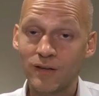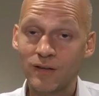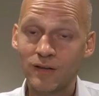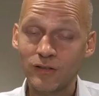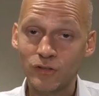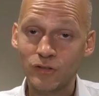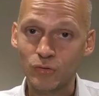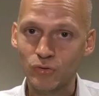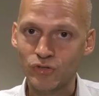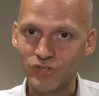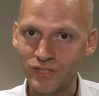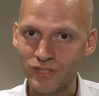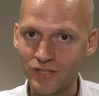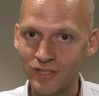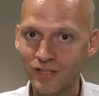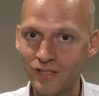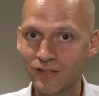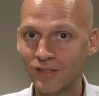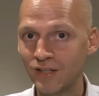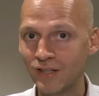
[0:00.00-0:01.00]
to see
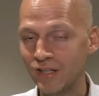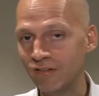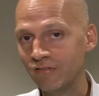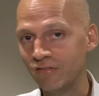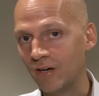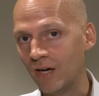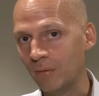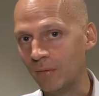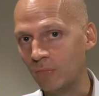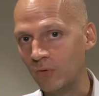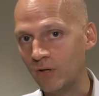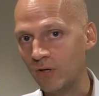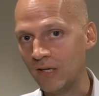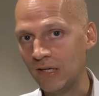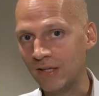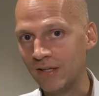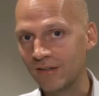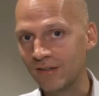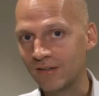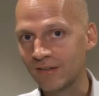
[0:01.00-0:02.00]
if I'm
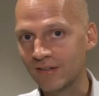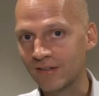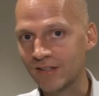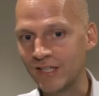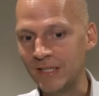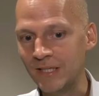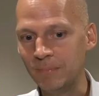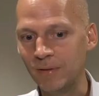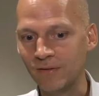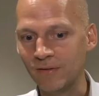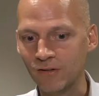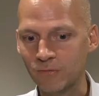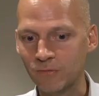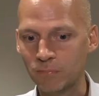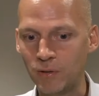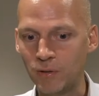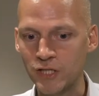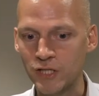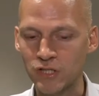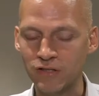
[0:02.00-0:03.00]
really keeping this
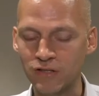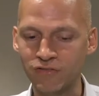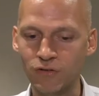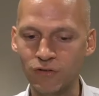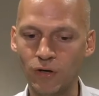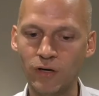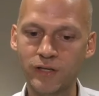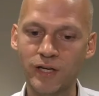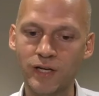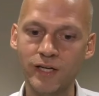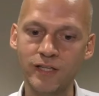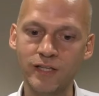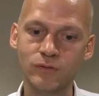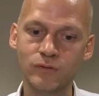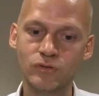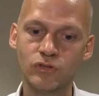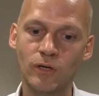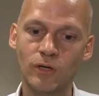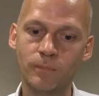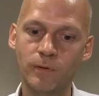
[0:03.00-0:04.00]
pressure. If not, I need to
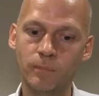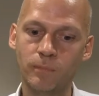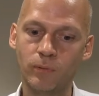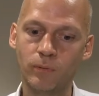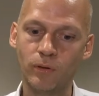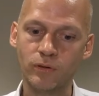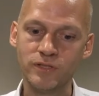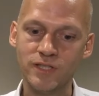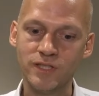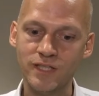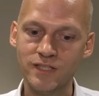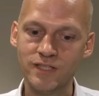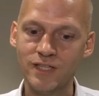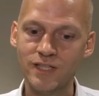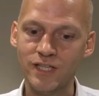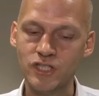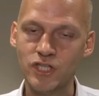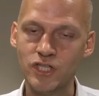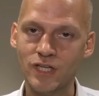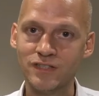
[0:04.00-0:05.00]
stop the process,
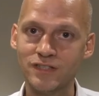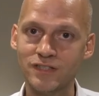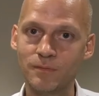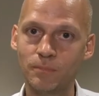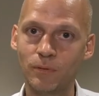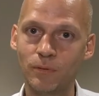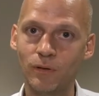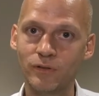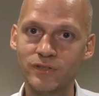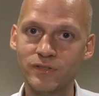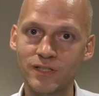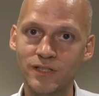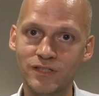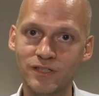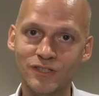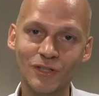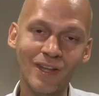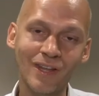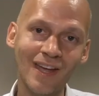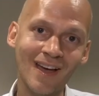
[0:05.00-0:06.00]
adjust the process. So
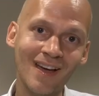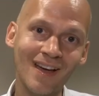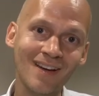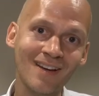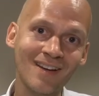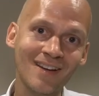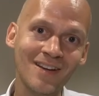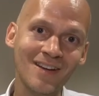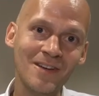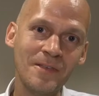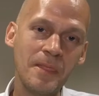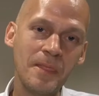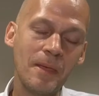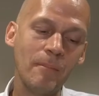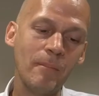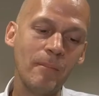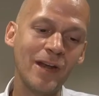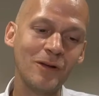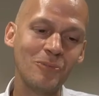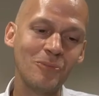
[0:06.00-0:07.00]
there are
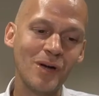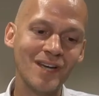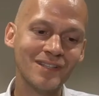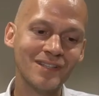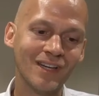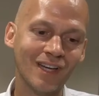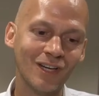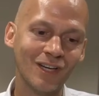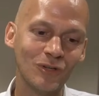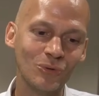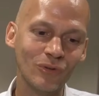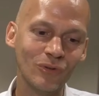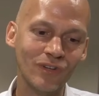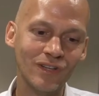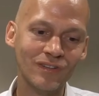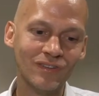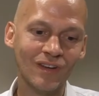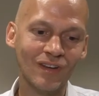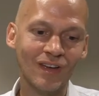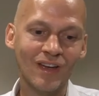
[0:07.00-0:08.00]
many ways I can do
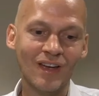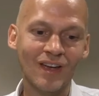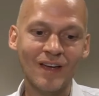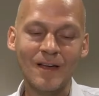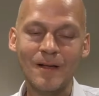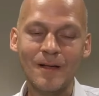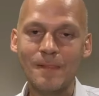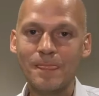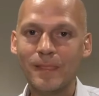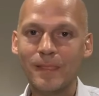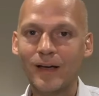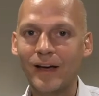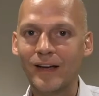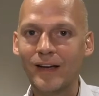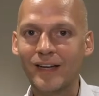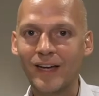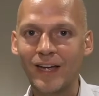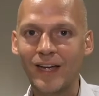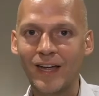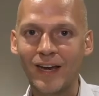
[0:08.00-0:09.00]
this. I
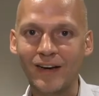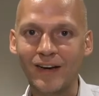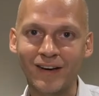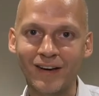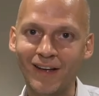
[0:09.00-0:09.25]
can